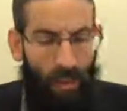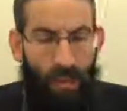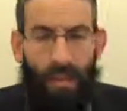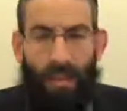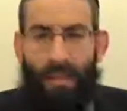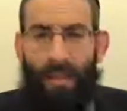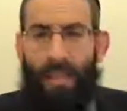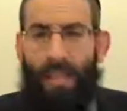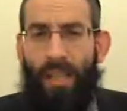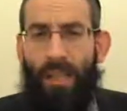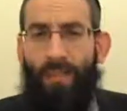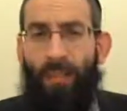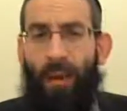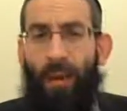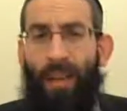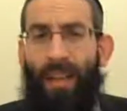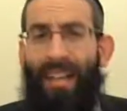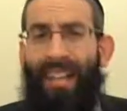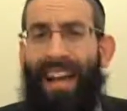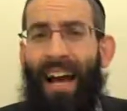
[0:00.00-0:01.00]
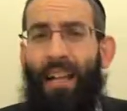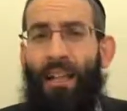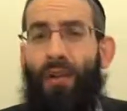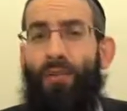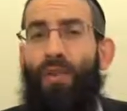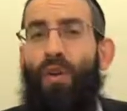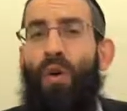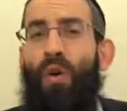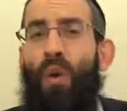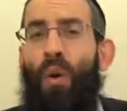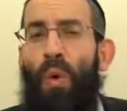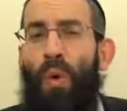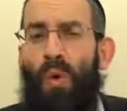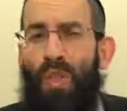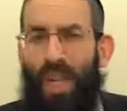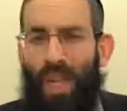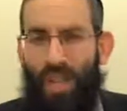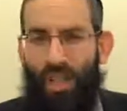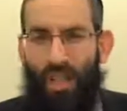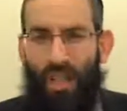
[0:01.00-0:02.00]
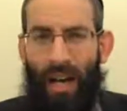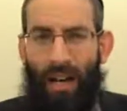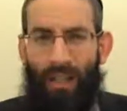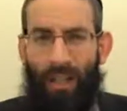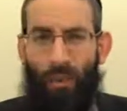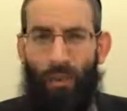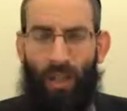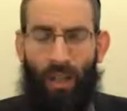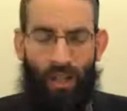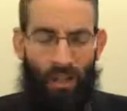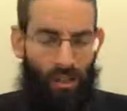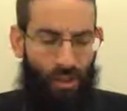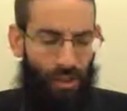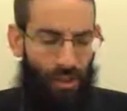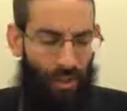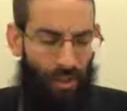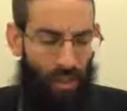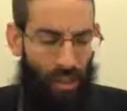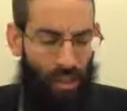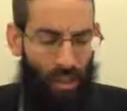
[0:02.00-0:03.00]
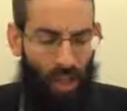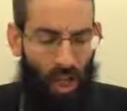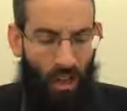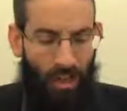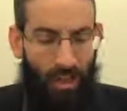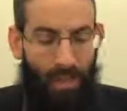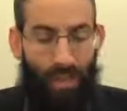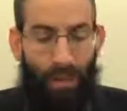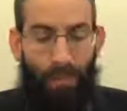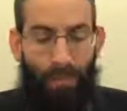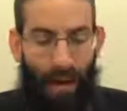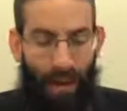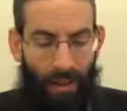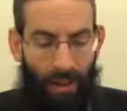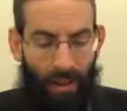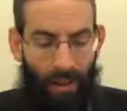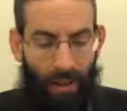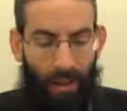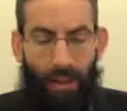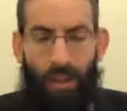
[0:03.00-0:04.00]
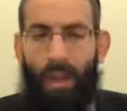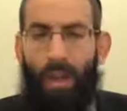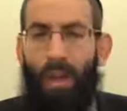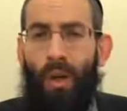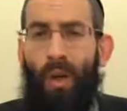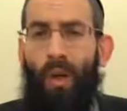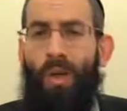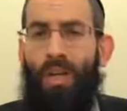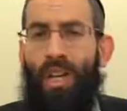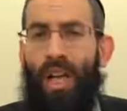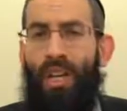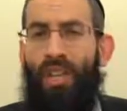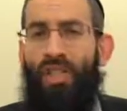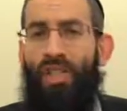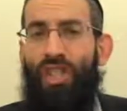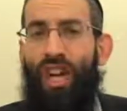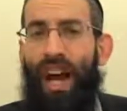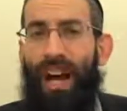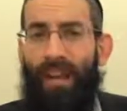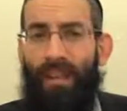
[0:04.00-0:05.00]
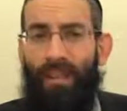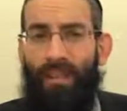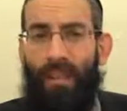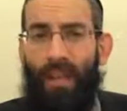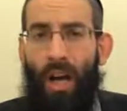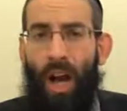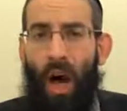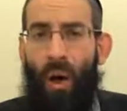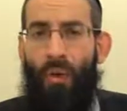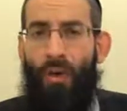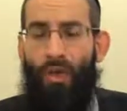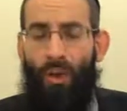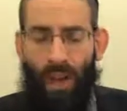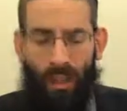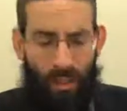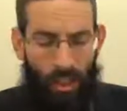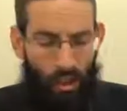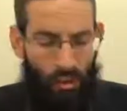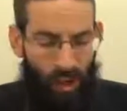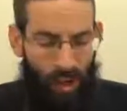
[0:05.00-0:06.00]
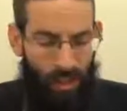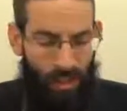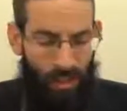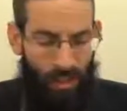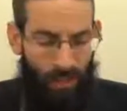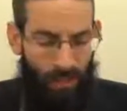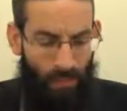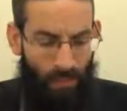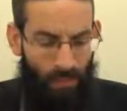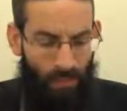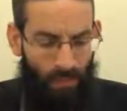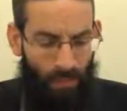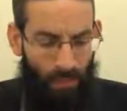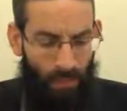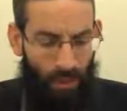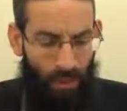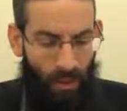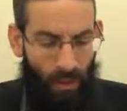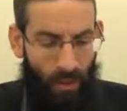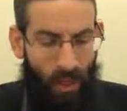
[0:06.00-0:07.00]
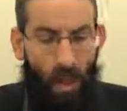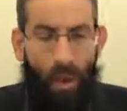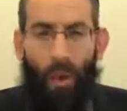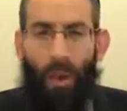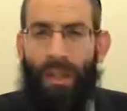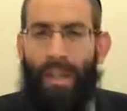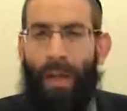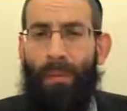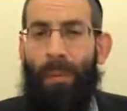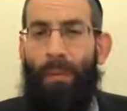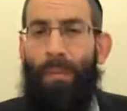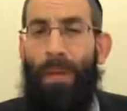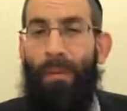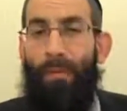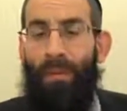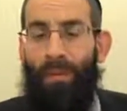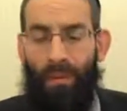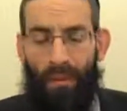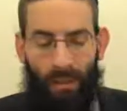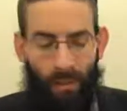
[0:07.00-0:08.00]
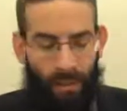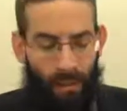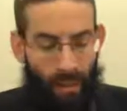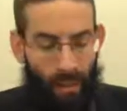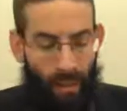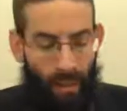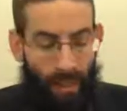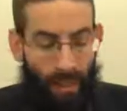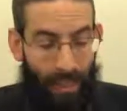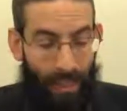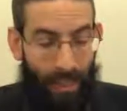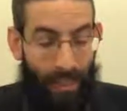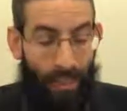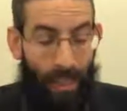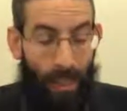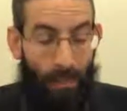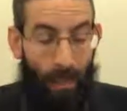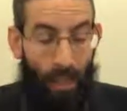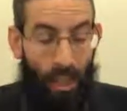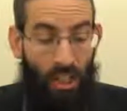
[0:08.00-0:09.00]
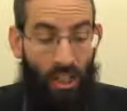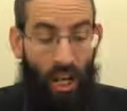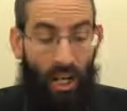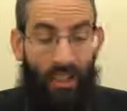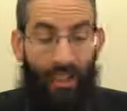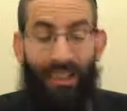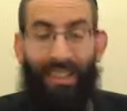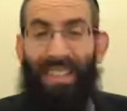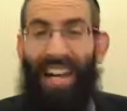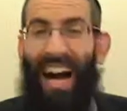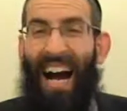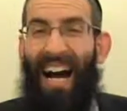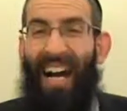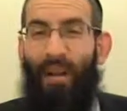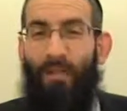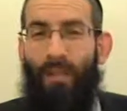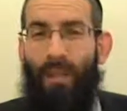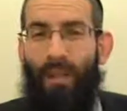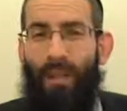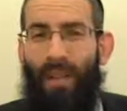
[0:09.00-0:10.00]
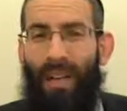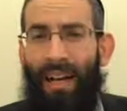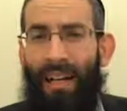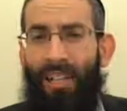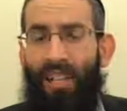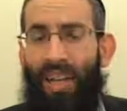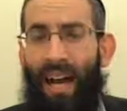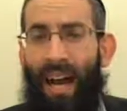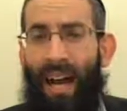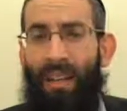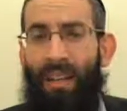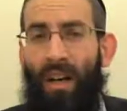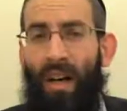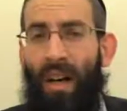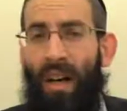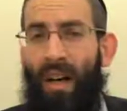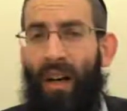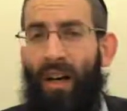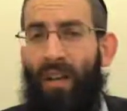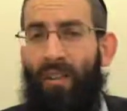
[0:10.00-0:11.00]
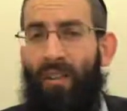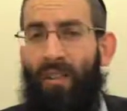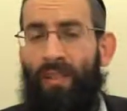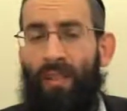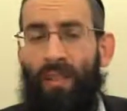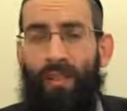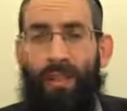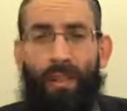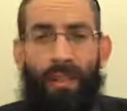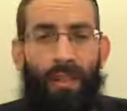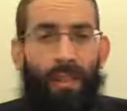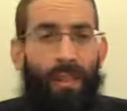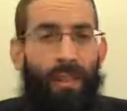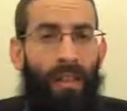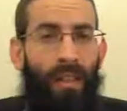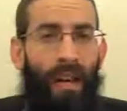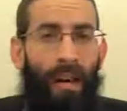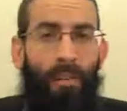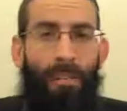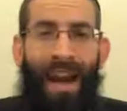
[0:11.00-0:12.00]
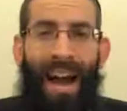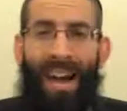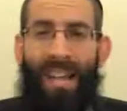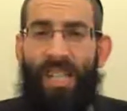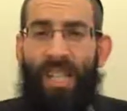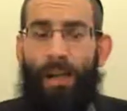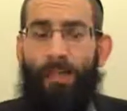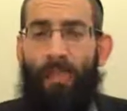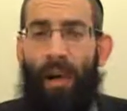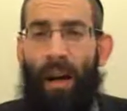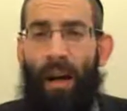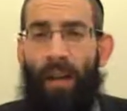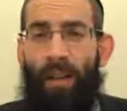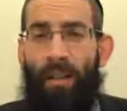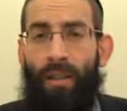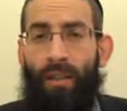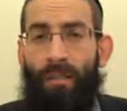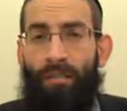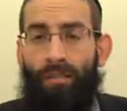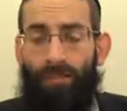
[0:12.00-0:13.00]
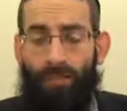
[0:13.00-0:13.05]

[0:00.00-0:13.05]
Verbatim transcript: Says the Gemara, on account of whose chashad are we concerned? Chashad de man. Whose chashad are we trying to address? What type of people? Ilay mechashad de alma, the chashad of passerby,